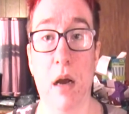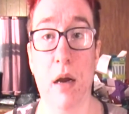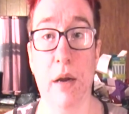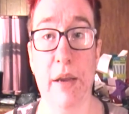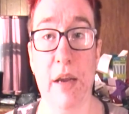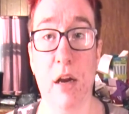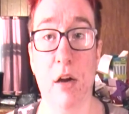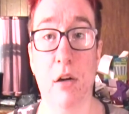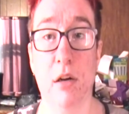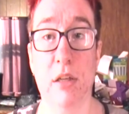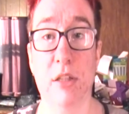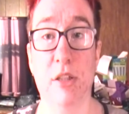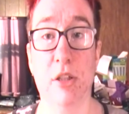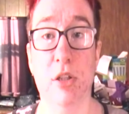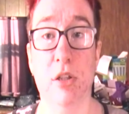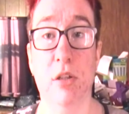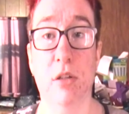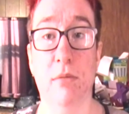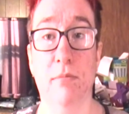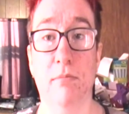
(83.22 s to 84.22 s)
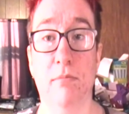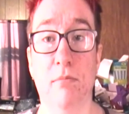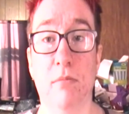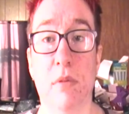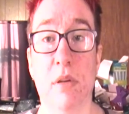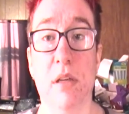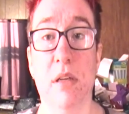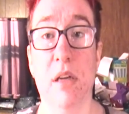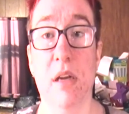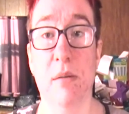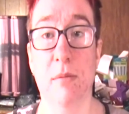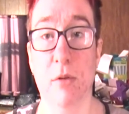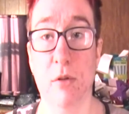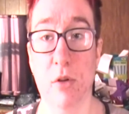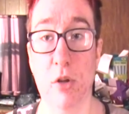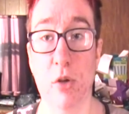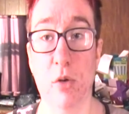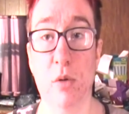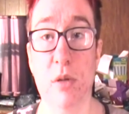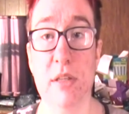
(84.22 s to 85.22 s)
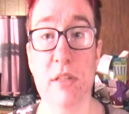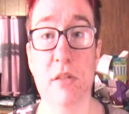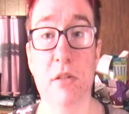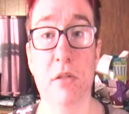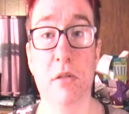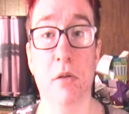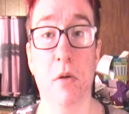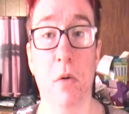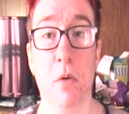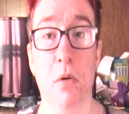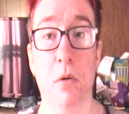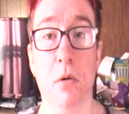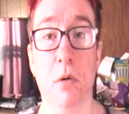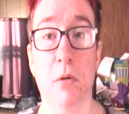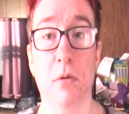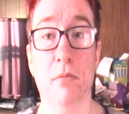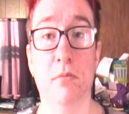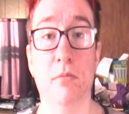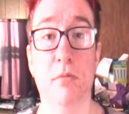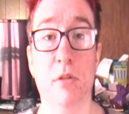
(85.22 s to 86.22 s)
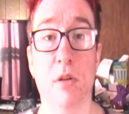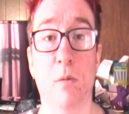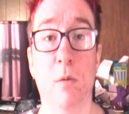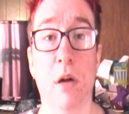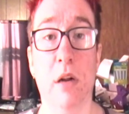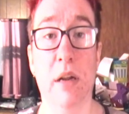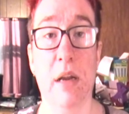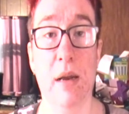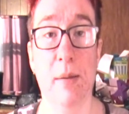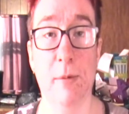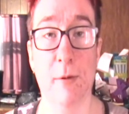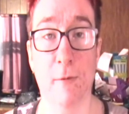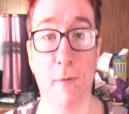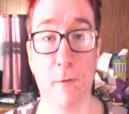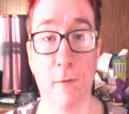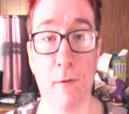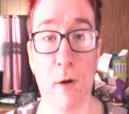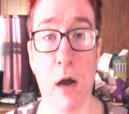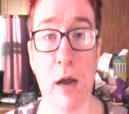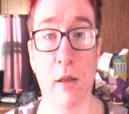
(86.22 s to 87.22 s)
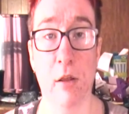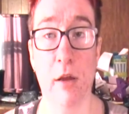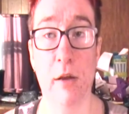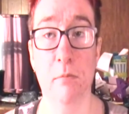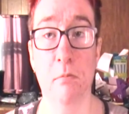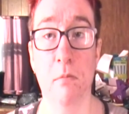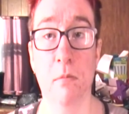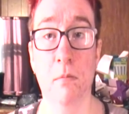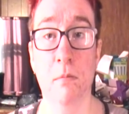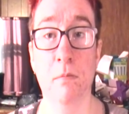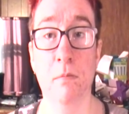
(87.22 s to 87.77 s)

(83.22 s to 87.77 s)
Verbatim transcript: a character named Lewis or someone named Violet.